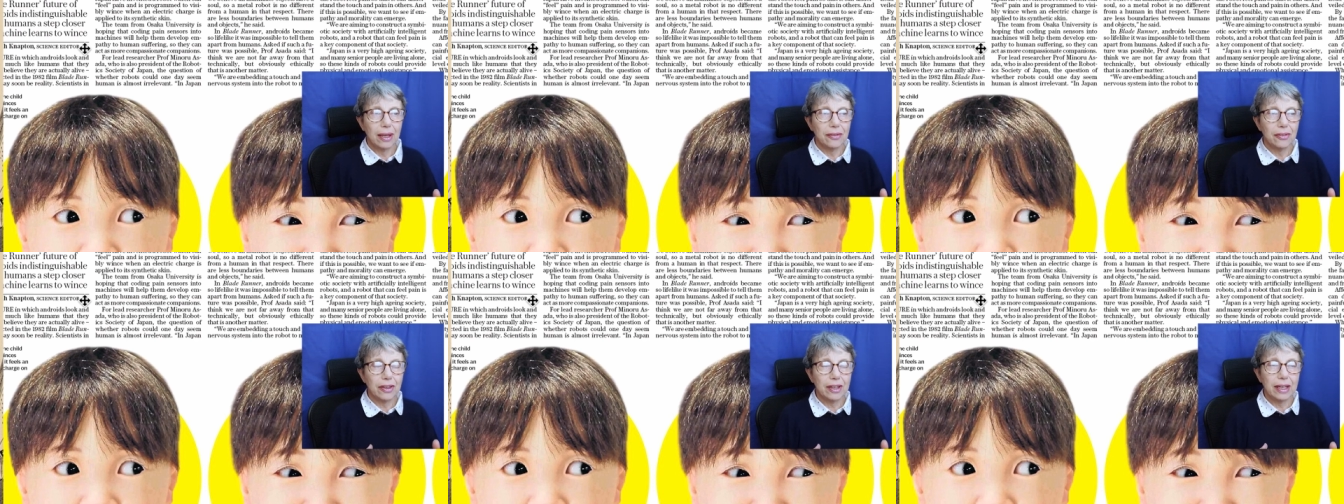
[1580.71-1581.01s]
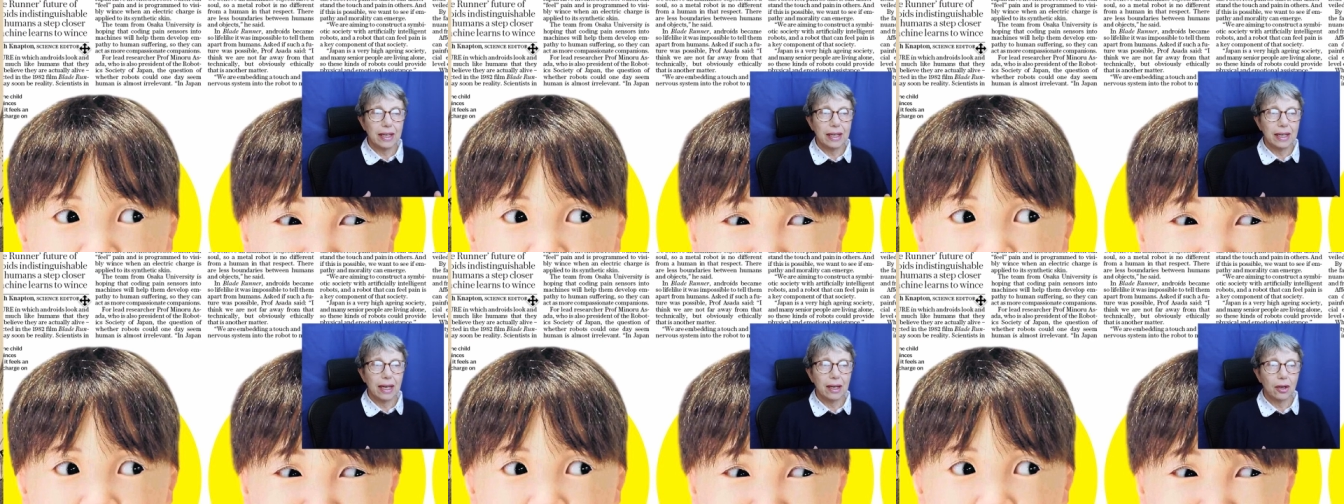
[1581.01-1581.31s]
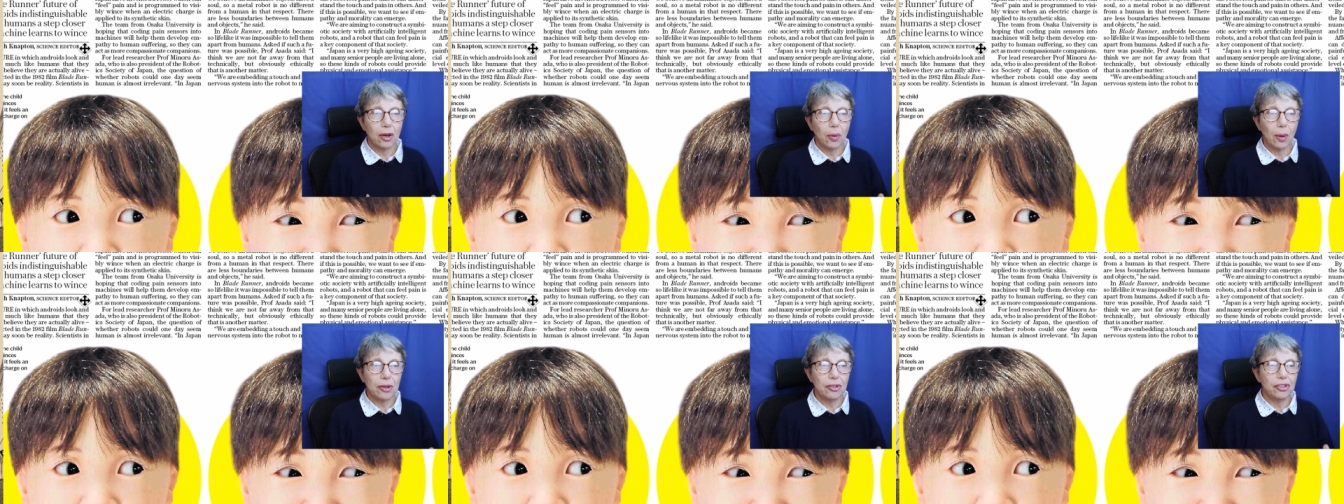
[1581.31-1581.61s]

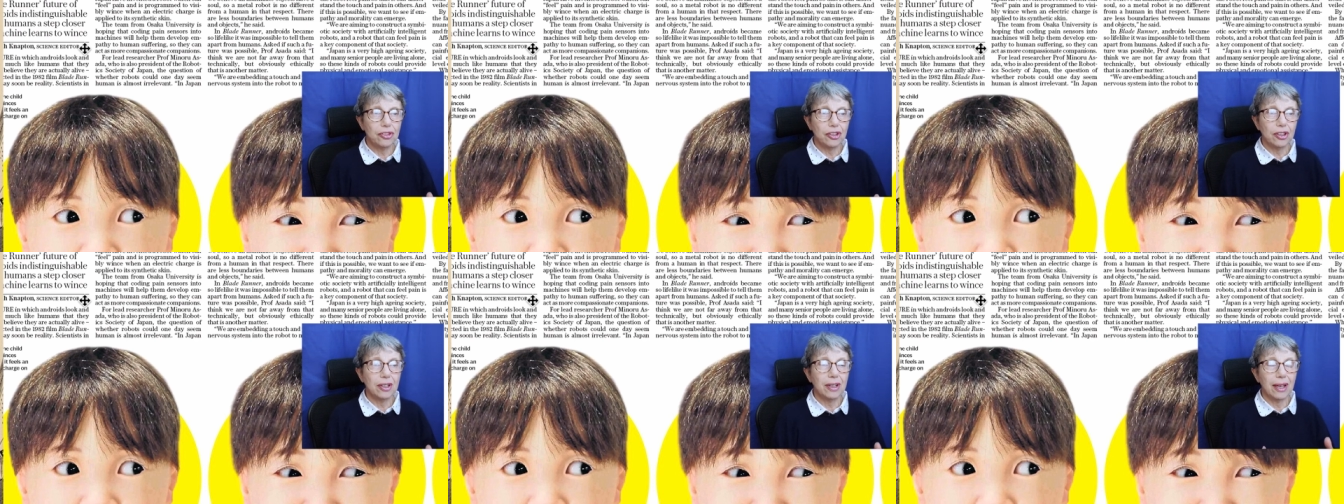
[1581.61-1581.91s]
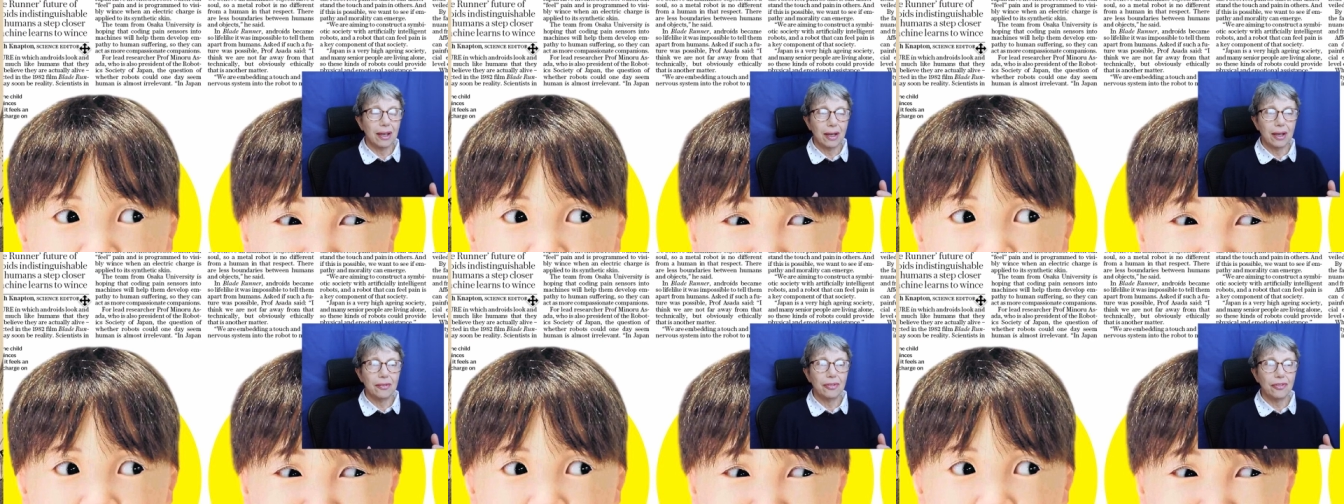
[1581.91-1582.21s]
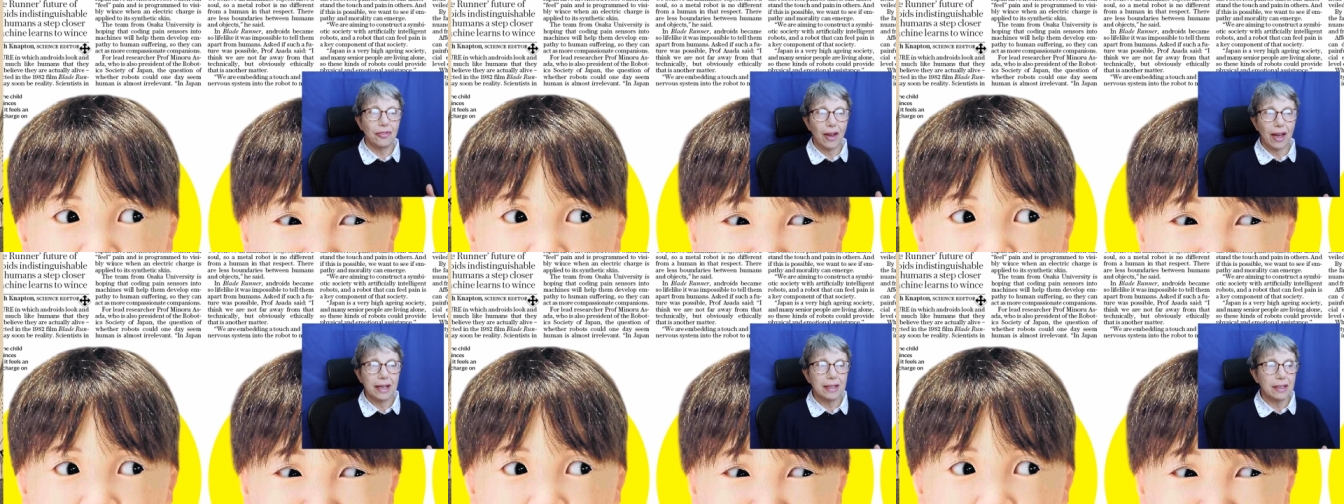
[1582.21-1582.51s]
The questioner
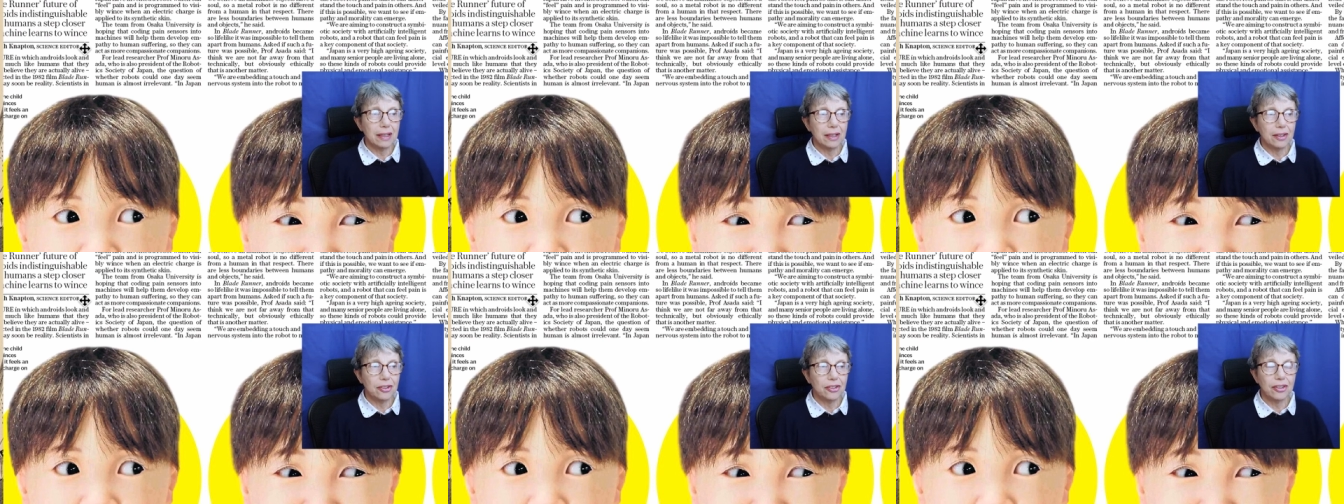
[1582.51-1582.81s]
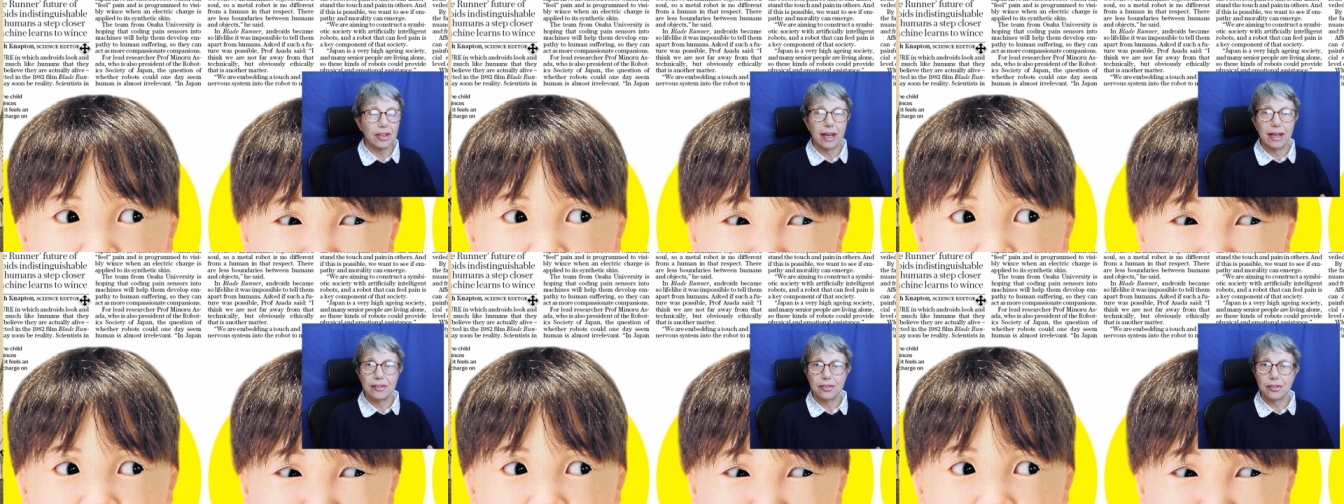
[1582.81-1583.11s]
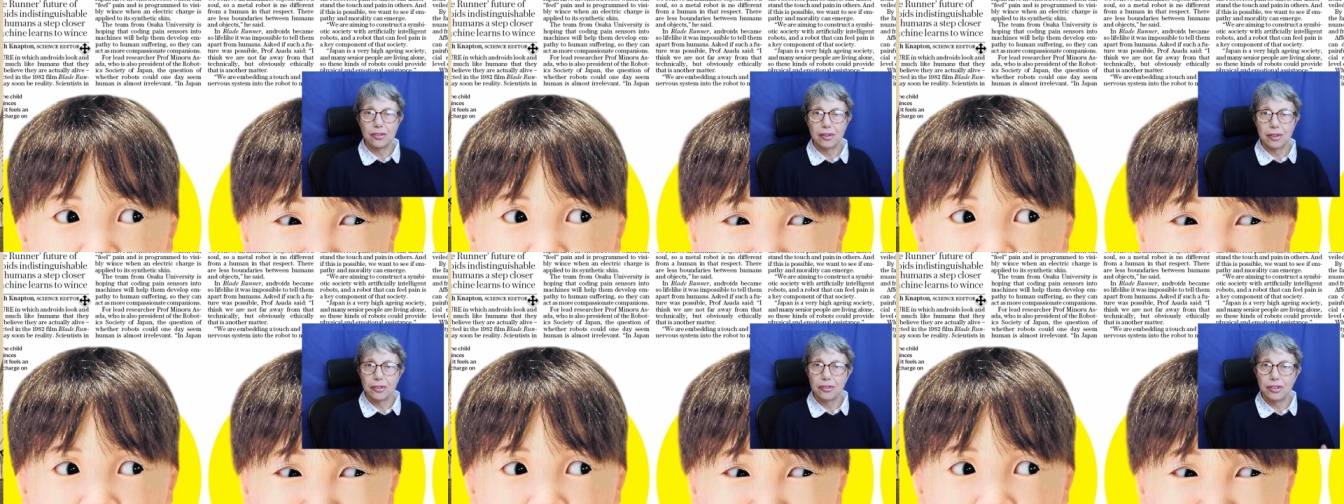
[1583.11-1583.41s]
finally
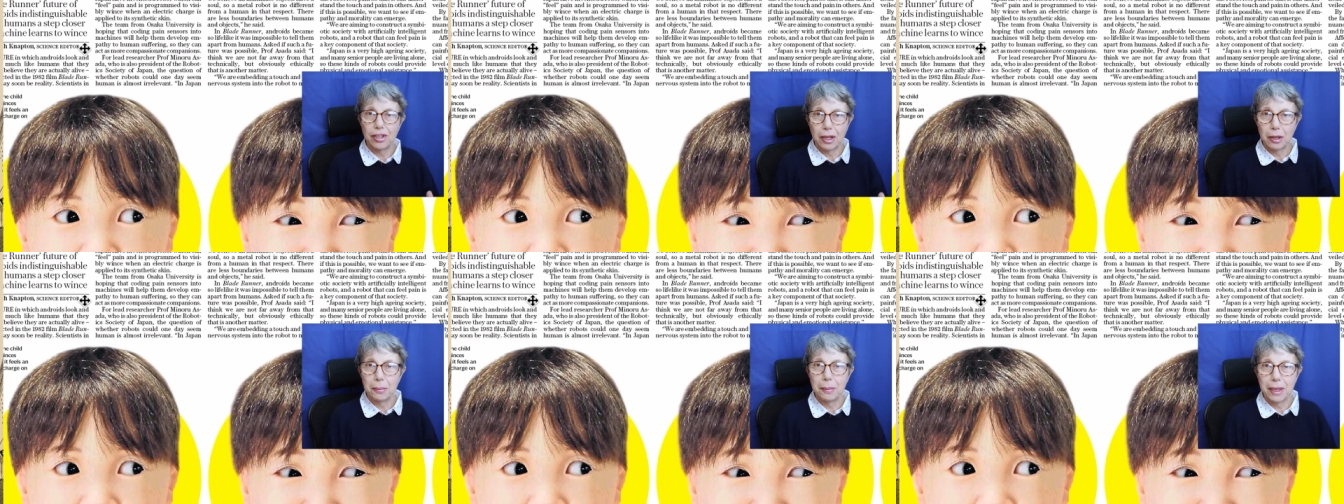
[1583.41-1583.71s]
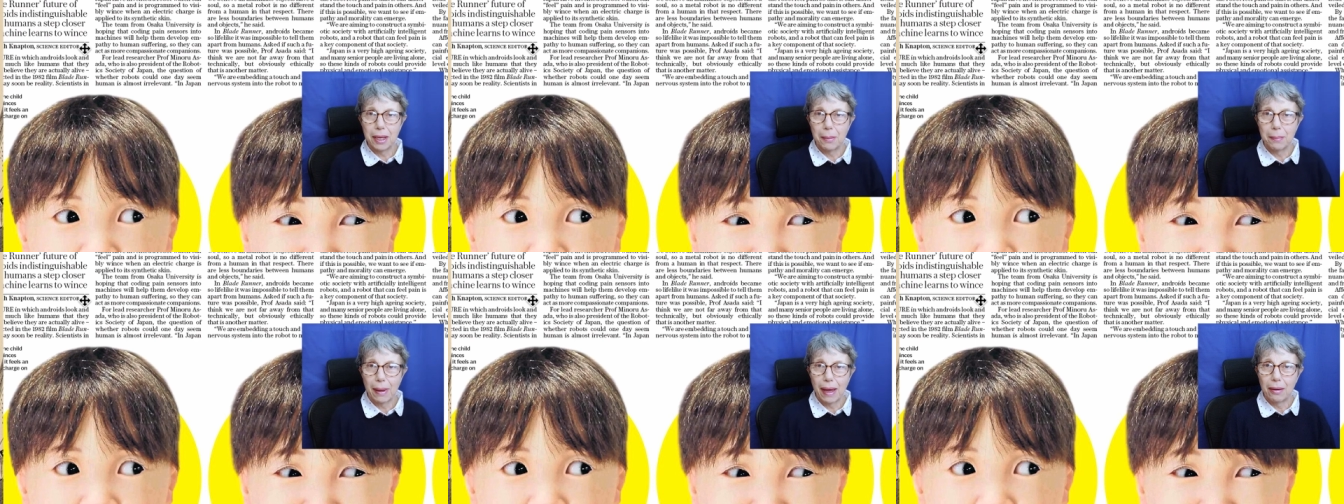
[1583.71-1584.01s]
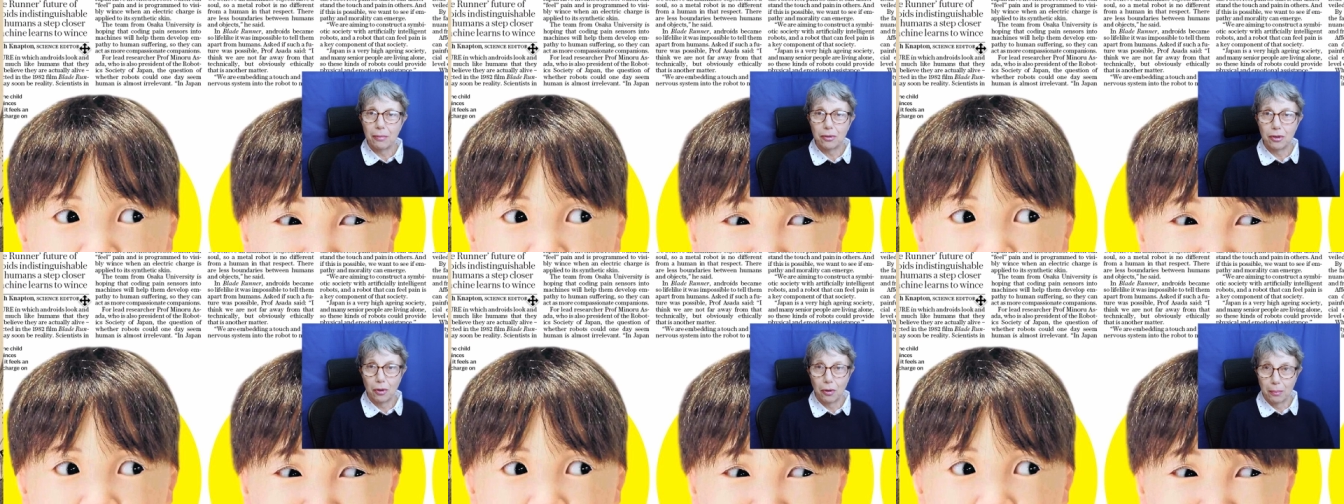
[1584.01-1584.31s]
says, "Tell me
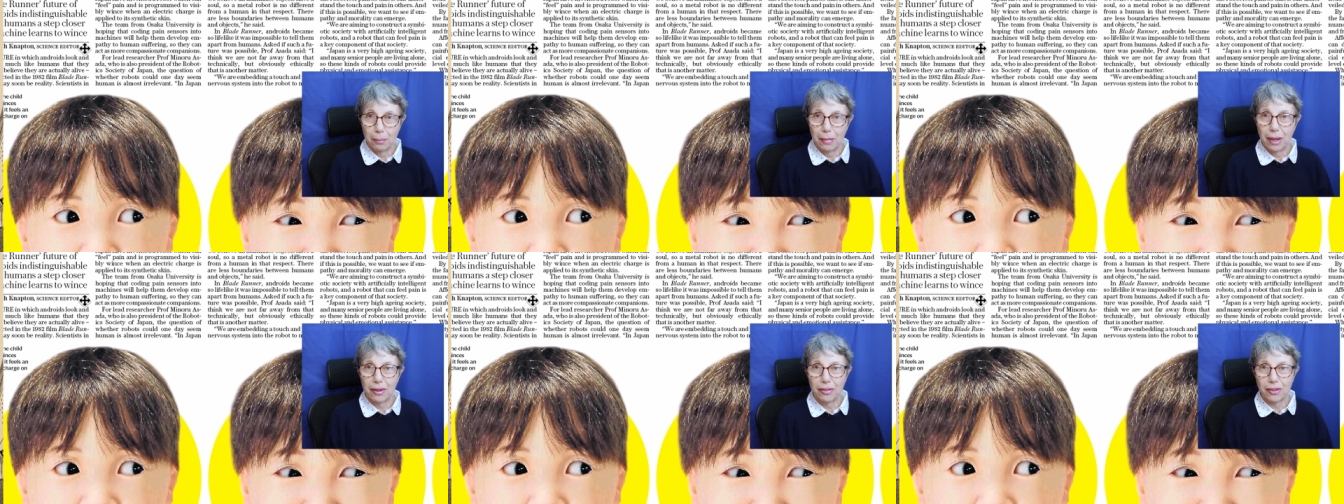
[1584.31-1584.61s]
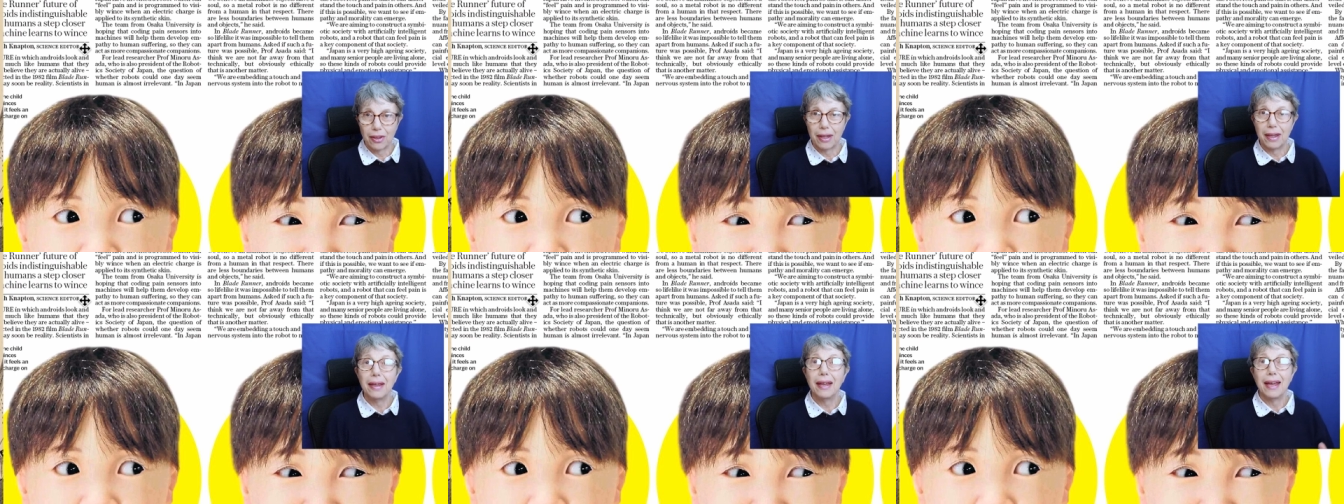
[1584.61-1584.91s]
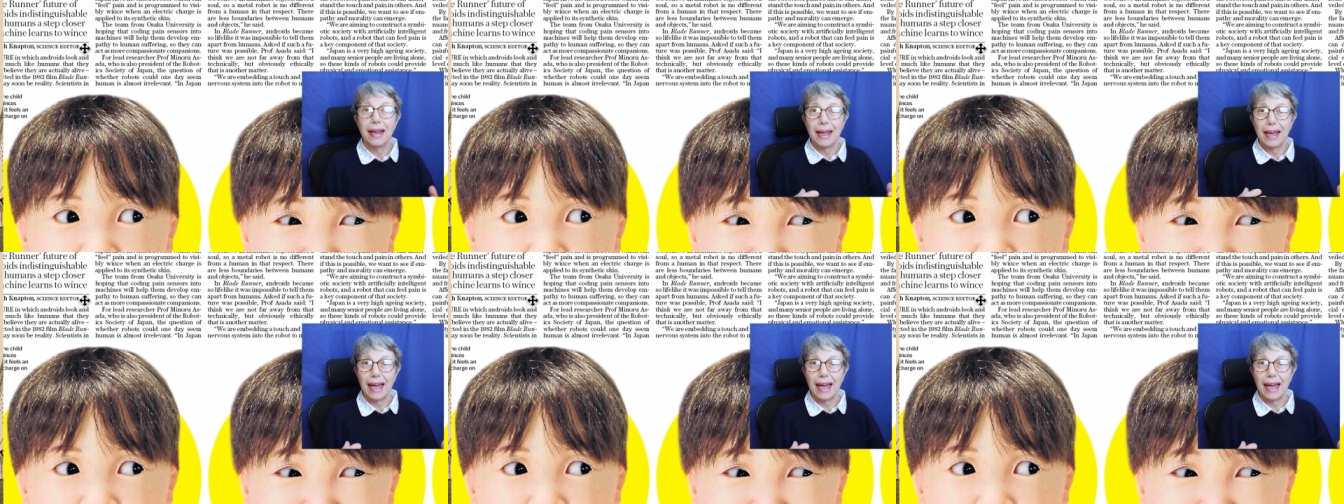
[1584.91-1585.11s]
about your mother."